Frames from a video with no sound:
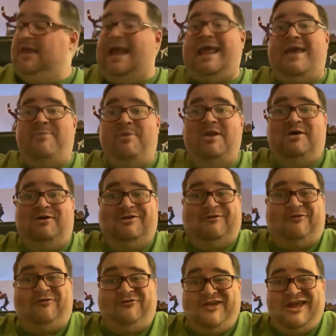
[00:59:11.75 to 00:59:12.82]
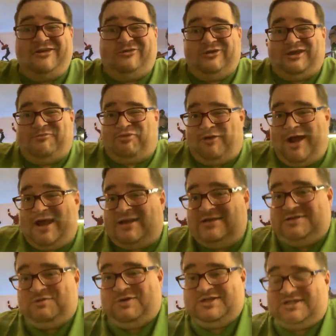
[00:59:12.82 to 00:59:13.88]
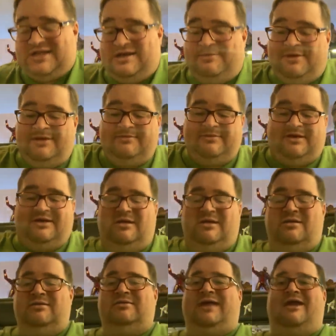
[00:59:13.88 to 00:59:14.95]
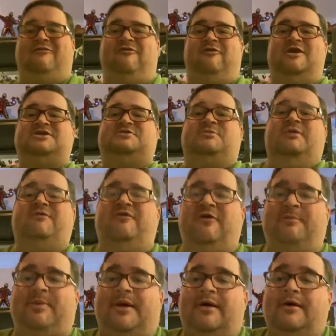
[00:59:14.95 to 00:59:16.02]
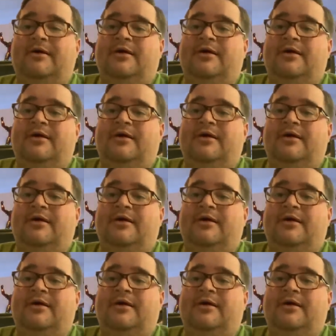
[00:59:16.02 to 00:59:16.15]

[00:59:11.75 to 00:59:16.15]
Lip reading: That happened on the field at practice one time at like freshman football.